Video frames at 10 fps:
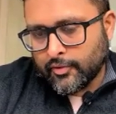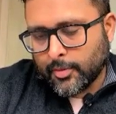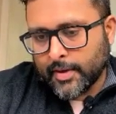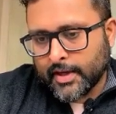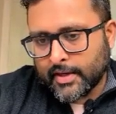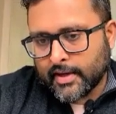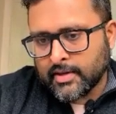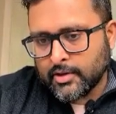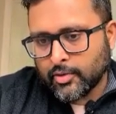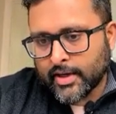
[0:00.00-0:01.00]
From here,
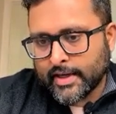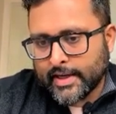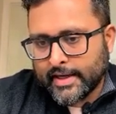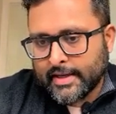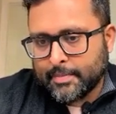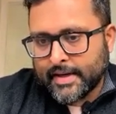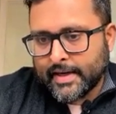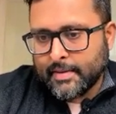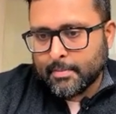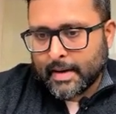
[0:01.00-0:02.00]
now you can get
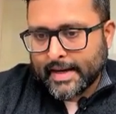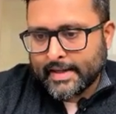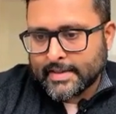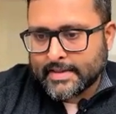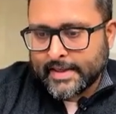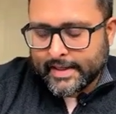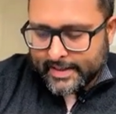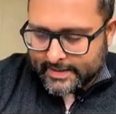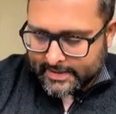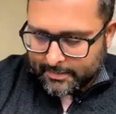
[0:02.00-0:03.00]
DPD minus
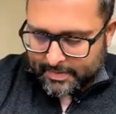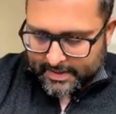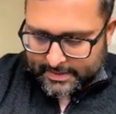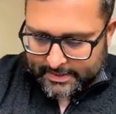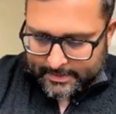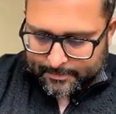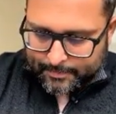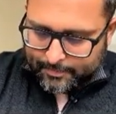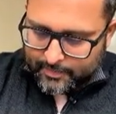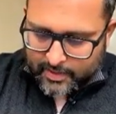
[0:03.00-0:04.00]
DTS DPS.
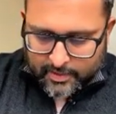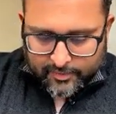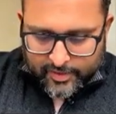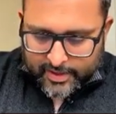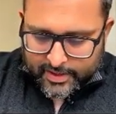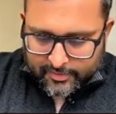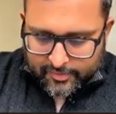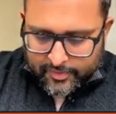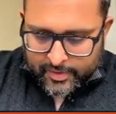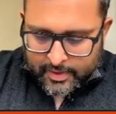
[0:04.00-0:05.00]
Fair enough.
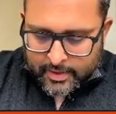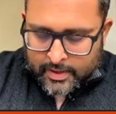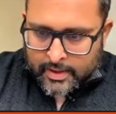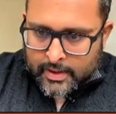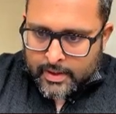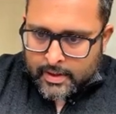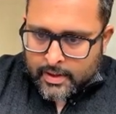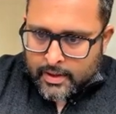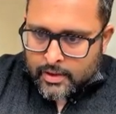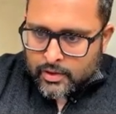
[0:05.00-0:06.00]

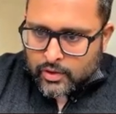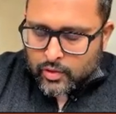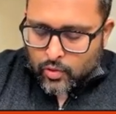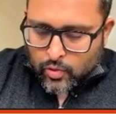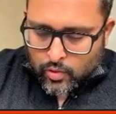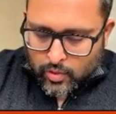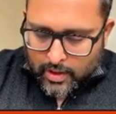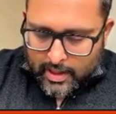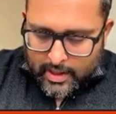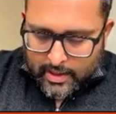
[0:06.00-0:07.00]

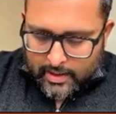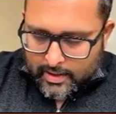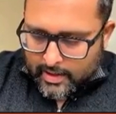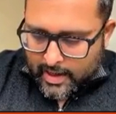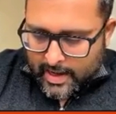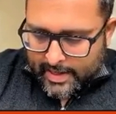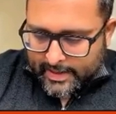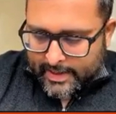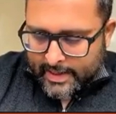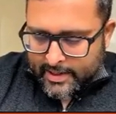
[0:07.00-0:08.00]
So
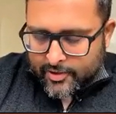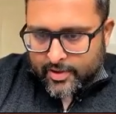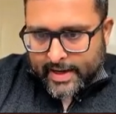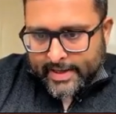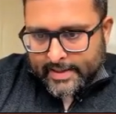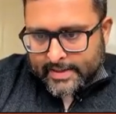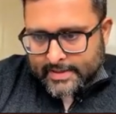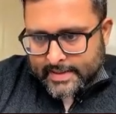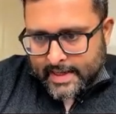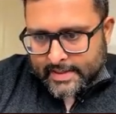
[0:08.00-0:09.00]
I can write
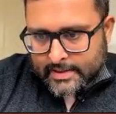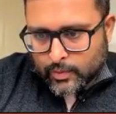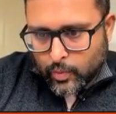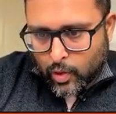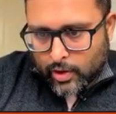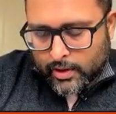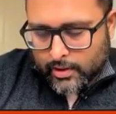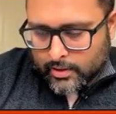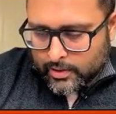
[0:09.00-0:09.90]
this as what?